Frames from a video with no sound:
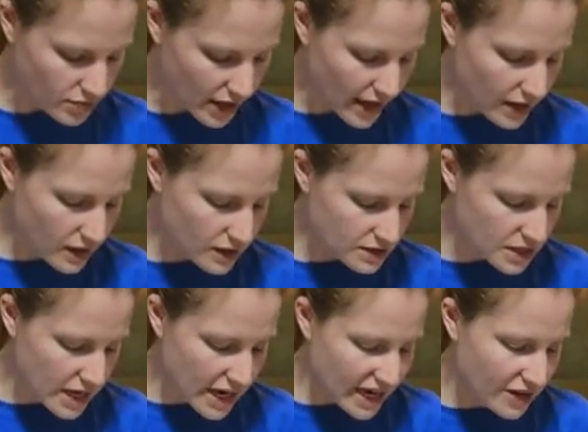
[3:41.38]
And
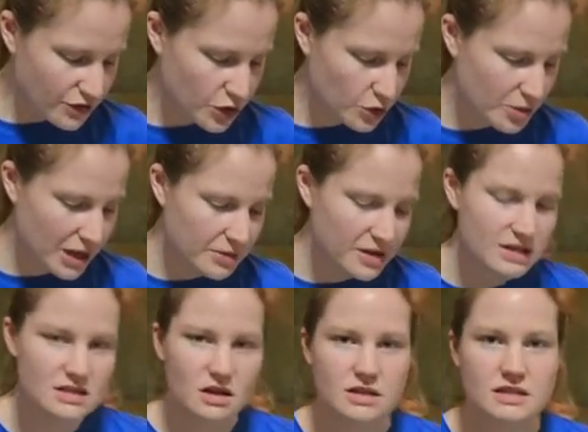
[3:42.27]
if your baby
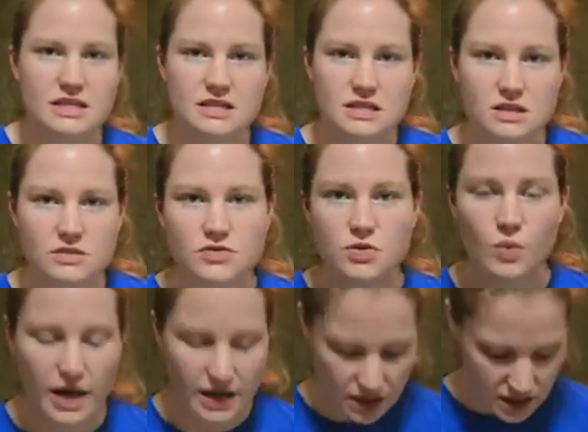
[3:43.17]
is not sensitive to
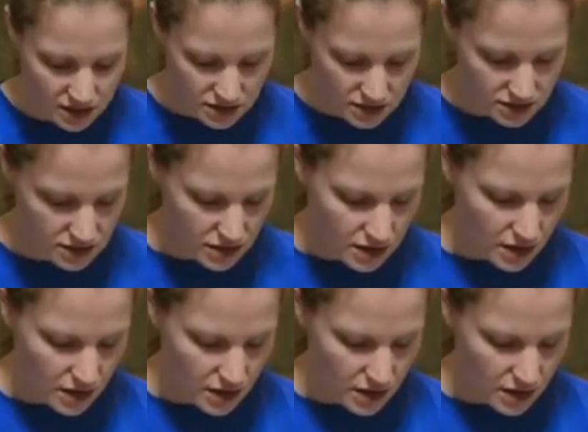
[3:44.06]
wetness,